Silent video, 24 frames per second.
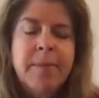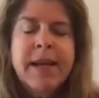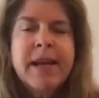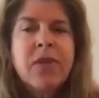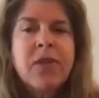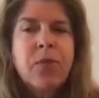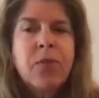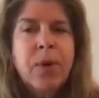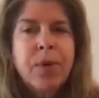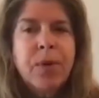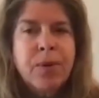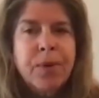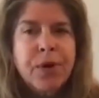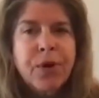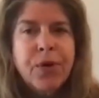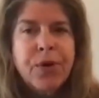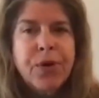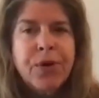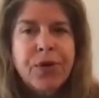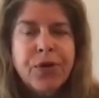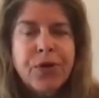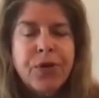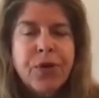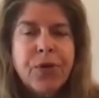because what we're
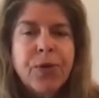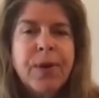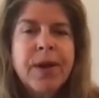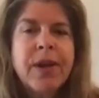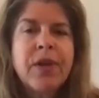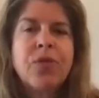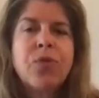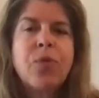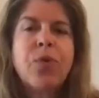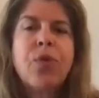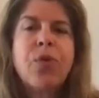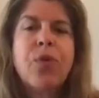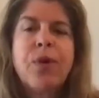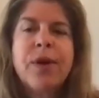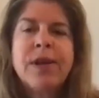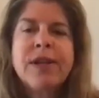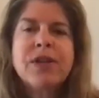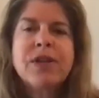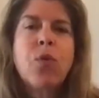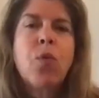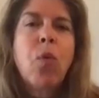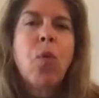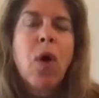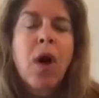going to do is we're going
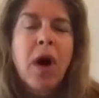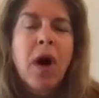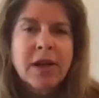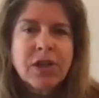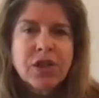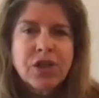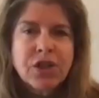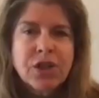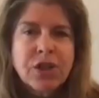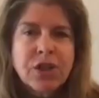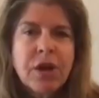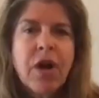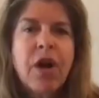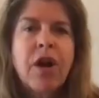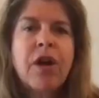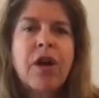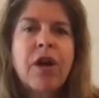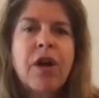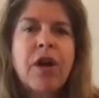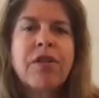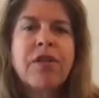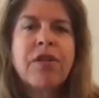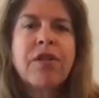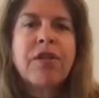to watch our
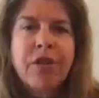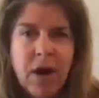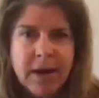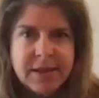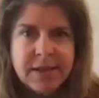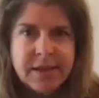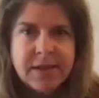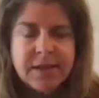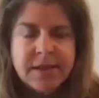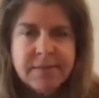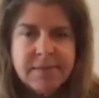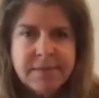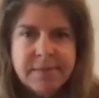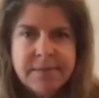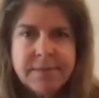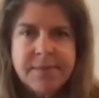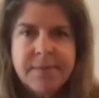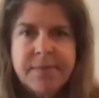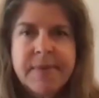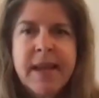thoughts.